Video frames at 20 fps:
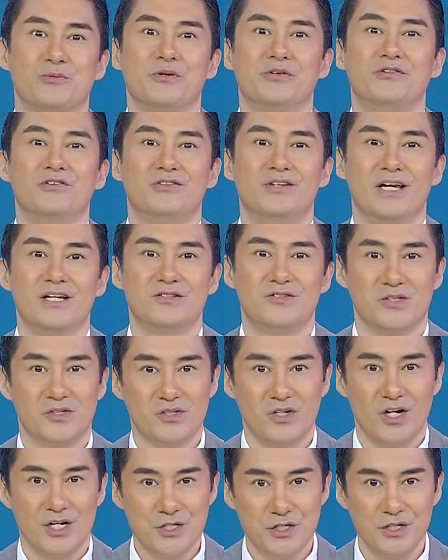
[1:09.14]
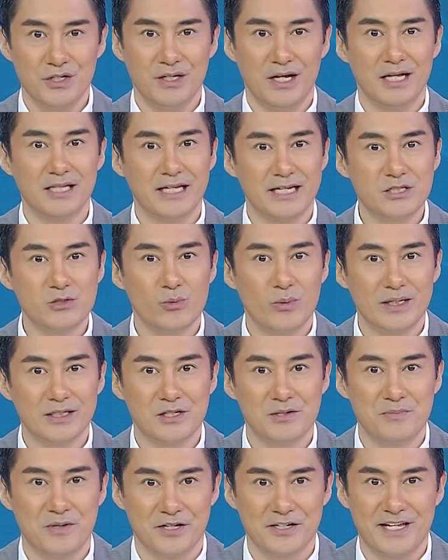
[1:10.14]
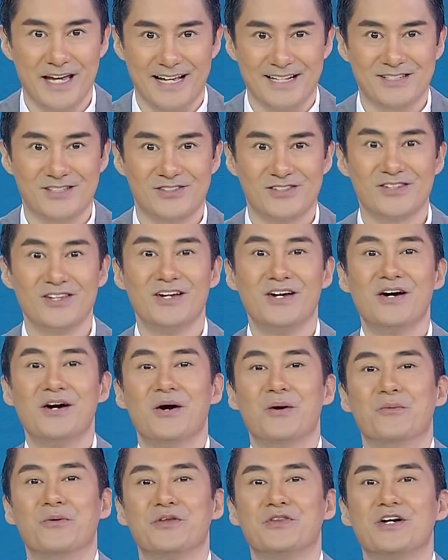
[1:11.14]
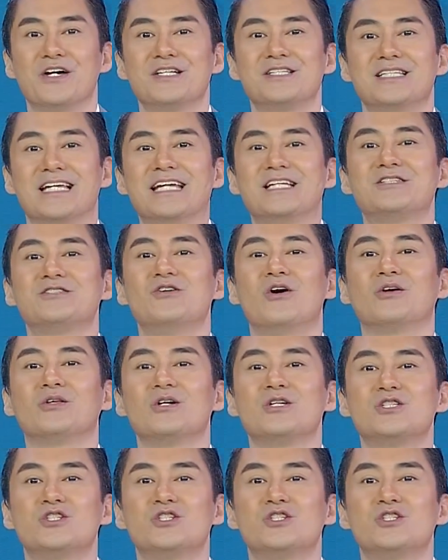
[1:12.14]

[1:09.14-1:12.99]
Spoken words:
with today's discussion, let's welcome our guests. With us is Dr.